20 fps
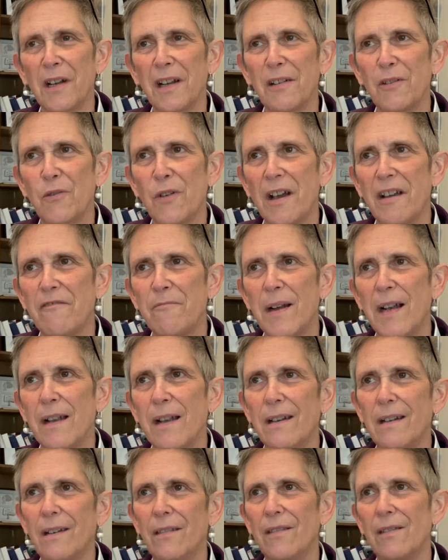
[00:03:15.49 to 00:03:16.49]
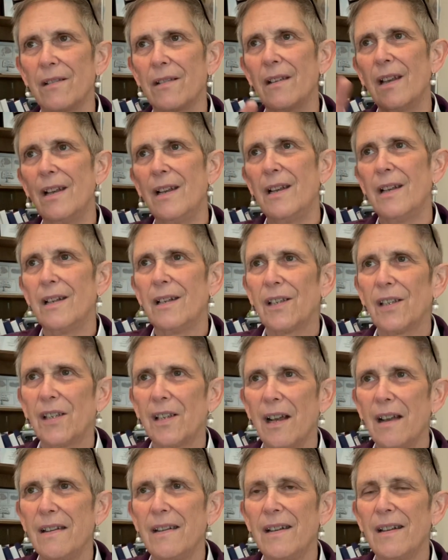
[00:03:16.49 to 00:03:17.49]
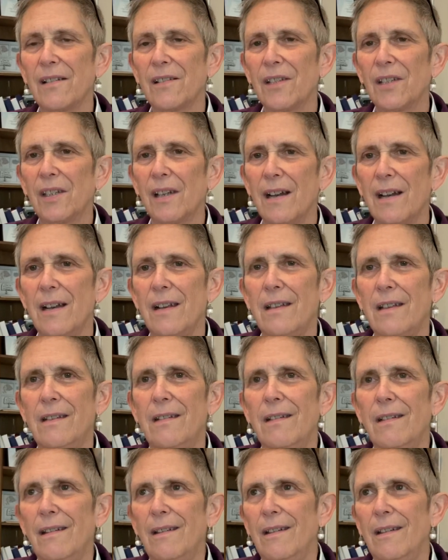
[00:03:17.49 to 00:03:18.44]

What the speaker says: I drive by it and the sign outside